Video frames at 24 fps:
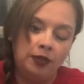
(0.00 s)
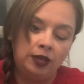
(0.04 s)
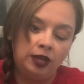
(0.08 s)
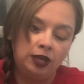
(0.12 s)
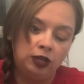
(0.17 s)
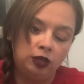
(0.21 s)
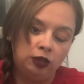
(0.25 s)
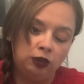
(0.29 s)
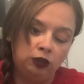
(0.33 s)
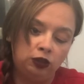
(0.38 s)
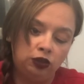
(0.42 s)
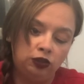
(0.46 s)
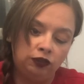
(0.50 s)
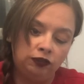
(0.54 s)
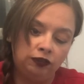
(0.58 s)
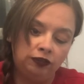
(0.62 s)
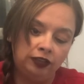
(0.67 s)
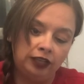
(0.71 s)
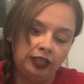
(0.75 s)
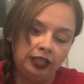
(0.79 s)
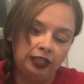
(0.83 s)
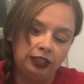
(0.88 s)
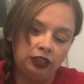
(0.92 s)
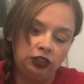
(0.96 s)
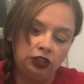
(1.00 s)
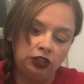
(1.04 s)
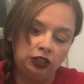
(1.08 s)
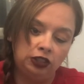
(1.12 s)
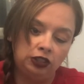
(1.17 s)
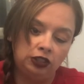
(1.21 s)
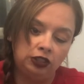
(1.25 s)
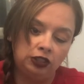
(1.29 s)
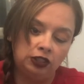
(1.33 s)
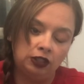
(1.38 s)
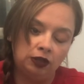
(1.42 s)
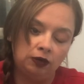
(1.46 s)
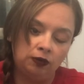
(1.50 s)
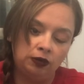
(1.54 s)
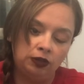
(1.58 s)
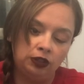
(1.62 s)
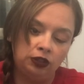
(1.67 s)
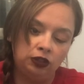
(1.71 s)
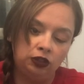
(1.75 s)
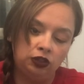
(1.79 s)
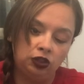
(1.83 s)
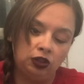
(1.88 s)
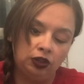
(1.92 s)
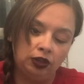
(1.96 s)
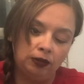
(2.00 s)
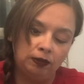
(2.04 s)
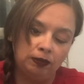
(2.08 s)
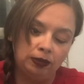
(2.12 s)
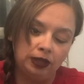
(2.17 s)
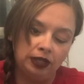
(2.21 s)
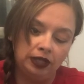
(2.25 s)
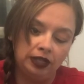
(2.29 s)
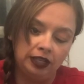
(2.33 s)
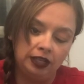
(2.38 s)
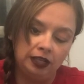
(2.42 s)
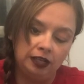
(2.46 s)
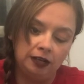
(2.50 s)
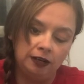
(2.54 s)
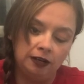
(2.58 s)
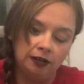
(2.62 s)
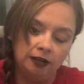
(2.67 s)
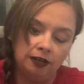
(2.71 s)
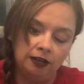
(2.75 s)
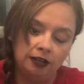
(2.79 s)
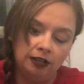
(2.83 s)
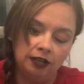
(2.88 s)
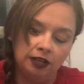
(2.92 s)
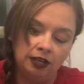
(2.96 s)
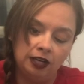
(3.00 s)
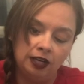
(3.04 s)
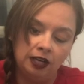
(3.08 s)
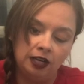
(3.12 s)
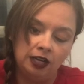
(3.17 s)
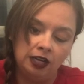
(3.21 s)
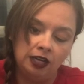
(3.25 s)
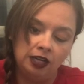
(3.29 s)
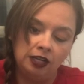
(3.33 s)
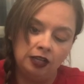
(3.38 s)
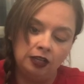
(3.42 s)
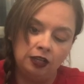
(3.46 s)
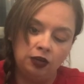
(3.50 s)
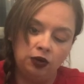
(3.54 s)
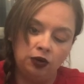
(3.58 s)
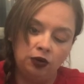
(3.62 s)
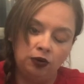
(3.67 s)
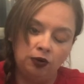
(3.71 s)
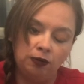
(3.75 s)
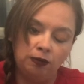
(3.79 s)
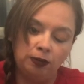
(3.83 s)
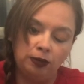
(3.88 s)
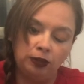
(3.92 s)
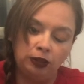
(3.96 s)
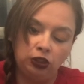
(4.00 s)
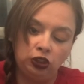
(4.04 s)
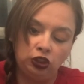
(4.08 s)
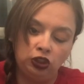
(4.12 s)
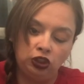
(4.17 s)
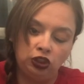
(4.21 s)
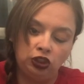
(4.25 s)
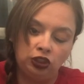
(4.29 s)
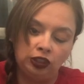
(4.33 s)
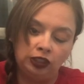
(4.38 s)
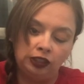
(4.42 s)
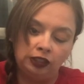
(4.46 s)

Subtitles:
use your flanges just like when you're drawing blood. And then you're going to push.